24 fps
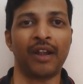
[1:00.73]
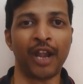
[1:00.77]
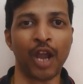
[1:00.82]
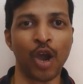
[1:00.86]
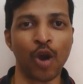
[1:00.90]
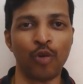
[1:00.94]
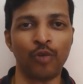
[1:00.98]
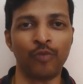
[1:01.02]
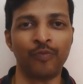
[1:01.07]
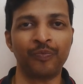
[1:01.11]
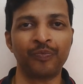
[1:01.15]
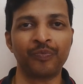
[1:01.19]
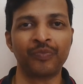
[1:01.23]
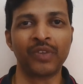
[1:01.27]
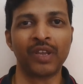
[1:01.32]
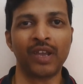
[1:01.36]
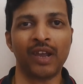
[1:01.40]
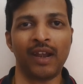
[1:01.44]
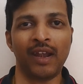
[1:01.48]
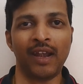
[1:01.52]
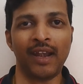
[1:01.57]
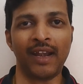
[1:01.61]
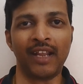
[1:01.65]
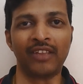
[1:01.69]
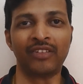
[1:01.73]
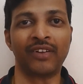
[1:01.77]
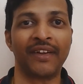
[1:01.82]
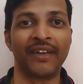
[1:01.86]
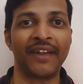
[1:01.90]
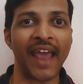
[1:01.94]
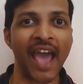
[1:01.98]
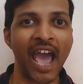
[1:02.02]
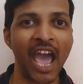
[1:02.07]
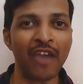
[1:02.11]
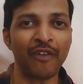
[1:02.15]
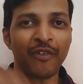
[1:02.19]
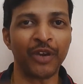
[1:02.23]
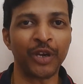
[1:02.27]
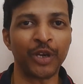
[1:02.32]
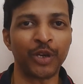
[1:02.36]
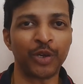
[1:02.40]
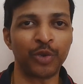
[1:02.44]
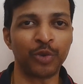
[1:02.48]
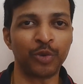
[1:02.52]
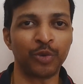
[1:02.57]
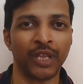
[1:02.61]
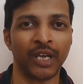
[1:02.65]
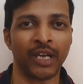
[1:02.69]
Now, let us dive
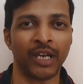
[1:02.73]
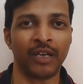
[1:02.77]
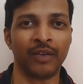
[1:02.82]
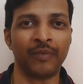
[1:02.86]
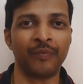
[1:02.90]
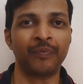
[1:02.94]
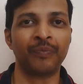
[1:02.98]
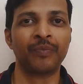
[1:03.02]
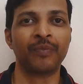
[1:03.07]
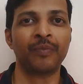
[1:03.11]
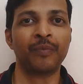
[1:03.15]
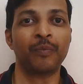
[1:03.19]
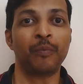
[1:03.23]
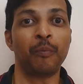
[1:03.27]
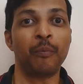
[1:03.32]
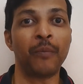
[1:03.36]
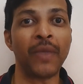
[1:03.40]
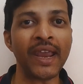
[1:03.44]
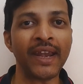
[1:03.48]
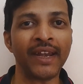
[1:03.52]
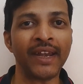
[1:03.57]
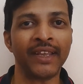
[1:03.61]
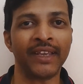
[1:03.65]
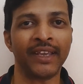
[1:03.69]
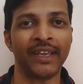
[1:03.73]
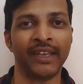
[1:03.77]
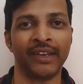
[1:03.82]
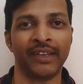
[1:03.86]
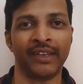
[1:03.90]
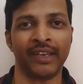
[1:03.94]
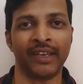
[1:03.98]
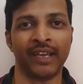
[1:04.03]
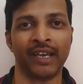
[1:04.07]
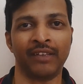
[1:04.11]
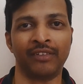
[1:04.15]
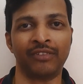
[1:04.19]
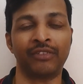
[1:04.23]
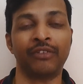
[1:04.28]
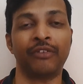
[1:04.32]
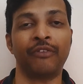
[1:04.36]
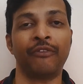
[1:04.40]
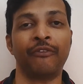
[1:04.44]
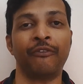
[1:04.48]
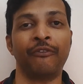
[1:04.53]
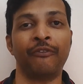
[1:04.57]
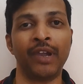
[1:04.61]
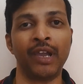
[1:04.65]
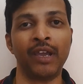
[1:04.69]
into the main areas
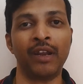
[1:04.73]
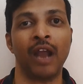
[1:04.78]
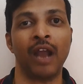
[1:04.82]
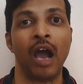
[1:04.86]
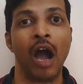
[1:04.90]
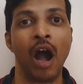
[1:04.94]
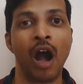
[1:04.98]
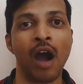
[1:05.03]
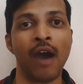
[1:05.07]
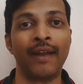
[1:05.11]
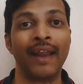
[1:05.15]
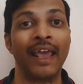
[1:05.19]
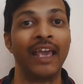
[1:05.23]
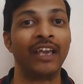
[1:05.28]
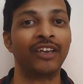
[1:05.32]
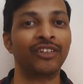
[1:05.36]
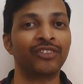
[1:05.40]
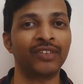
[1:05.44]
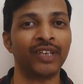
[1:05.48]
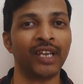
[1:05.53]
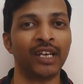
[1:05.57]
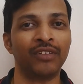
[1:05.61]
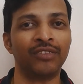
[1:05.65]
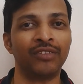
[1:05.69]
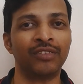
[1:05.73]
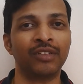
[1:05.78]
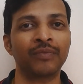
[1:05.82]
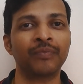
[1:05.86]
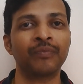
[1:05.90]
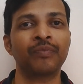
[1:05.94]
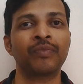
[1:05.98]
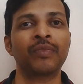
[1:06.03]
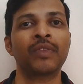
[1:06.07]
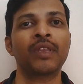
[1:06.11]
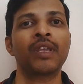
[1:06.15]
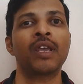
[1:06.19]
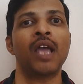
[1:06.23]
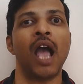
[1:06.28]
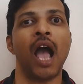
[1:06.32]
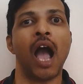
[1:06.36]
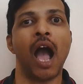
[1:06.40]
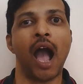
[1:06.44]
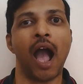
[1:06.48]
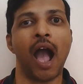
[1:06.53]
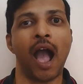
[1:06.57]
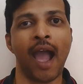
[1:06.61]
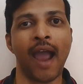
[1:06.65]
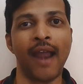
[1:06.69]
where R excels
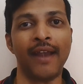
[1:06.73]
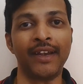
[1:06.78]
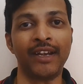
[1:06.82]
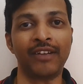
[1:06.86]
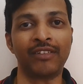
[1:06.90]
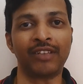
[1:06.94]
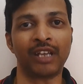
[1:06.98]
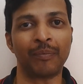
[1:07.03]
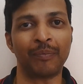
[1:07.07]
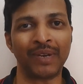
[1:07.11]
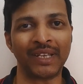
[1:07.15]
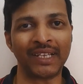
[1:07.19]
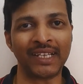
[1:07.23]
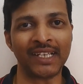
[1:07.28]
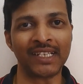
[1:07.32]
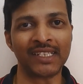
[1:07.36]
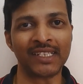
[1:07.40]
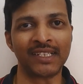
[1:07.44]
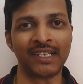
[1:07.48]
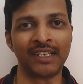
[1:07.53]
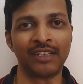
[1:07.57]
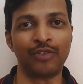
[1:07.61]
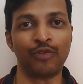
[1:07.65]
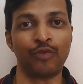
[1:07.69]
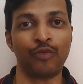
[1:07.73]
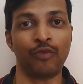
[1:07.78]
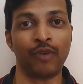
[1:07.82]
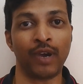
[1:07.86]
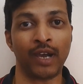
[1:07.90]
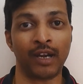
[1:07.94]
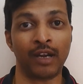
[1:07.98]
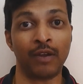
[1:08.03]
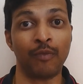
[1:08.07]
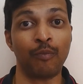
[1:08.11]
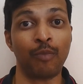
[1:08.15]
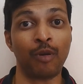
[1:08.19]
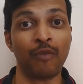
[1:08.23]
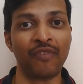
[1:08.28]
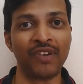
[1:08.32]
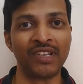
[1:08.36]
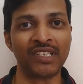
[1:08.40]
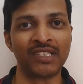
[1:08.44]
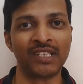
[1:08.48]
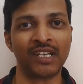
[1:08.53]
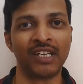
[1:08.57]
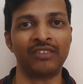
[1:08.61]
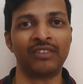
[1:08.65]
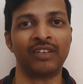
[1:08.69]
and its applications for
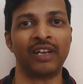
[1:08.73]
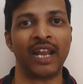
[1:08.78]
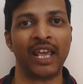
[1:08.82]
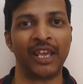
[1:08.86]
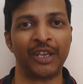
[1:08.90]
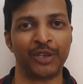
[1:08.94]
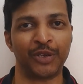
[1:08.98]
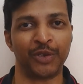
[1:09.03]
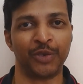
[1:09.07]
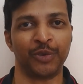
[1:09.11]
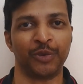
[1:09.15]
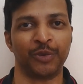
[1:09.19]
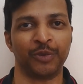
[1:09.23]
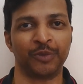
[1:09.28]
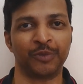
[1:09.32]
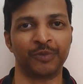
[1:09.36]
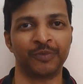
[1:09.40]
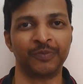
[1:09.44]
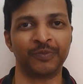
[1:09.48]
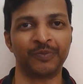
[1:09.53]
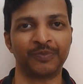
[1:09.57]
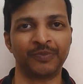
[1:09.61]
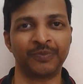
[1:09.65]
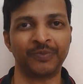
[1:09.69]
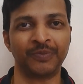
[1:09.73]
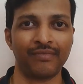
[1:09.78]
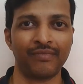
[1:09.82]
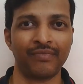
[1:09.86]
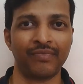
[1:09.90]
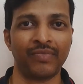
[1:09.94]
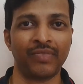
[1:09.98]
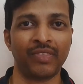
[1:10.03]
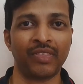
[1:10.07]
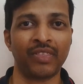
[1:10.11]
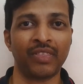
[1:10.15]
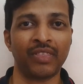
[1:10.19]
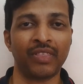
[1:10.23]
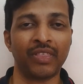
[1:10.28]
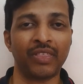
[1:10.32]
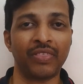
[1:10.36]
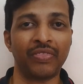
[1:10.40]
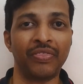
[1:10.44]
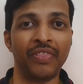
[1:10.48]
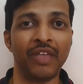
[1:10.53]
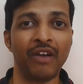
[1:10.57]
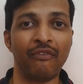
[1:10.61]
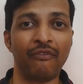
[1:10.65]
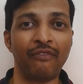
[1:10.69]
professionals like you.
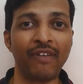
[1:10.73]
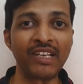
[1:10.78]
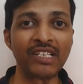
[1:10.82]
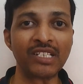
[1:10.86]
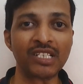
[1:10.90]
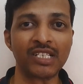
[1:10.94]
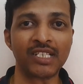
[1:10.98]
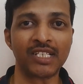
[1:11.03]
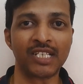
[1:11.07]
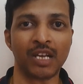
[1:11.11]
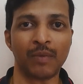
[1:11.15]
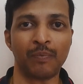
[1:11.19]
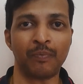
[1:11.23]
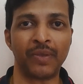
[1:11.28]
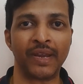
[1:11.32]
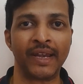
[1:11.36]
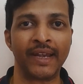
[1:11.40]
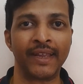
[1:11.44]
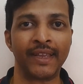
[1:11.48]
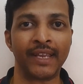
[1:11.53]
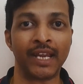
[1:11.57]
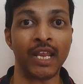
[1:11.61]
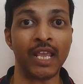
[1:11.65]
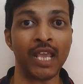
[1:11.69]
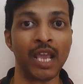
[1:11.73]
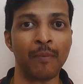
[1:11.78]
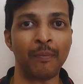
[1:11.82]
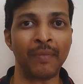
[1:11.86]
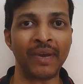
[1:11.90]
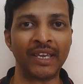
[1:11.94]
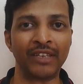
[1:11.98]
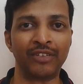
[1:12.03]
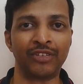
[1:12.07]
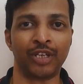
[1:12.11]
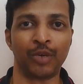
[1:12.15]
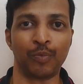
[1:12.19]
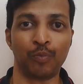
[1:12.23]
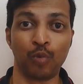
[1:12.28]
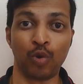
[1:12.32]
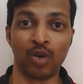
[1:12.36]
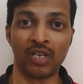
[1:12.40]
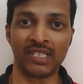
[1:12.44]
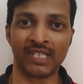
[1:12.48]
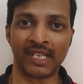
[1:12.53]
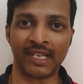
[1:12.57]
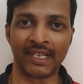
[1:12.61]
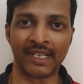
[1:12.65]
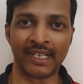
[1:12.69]
The first step in any MIS
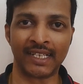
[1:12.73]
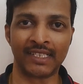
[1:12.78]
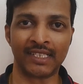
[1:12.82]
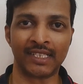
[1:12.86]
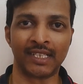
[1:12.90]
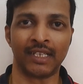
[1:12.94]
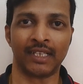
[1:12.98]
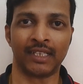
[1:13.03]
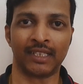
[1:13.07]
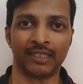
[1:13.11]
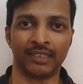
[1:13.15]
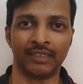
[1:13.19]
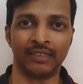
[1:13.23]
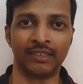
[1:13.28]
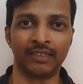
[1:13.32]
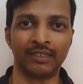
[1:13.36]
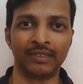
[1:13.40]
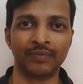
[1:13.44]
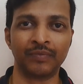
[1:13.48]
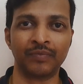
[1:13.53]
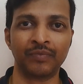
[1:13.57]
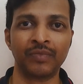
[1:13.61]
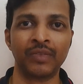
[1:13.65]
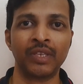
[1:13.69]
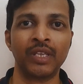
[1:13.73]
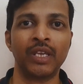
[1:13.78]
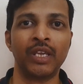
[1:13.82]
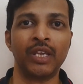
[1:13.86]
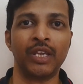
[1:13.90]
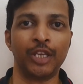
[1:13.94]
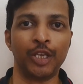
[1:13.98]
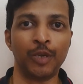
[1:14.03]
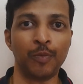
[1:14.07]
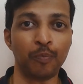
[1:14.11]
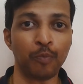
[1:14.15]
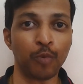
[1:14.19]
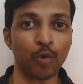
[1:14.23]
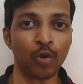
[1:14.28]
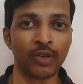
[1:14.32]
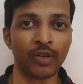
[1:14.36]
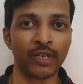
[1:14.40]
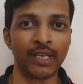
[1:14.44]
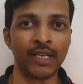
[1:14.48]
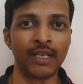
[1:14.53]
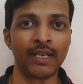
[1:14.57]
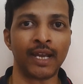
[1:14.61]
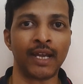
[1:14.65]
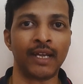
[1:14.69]
report generation is
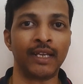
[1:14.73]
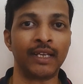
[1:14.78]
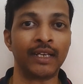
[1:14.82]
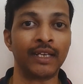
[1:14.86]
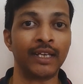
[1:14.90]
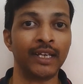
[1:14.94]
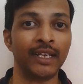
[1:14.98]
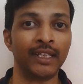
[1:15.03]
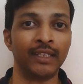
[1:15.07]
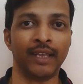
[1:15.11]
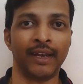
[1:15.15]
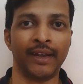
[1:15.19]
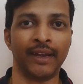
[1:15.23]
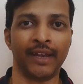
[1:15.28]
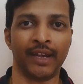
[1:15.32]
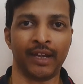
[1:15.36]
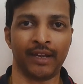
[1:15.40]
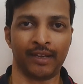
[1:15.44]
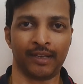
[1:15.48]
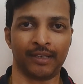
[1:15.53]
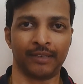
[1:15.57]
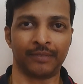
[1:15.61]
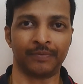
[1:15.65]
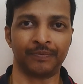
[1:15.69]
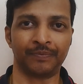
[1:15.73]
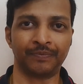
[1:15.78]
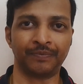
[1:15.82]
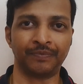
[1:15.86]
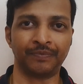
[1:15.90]
importing and cleaning the data.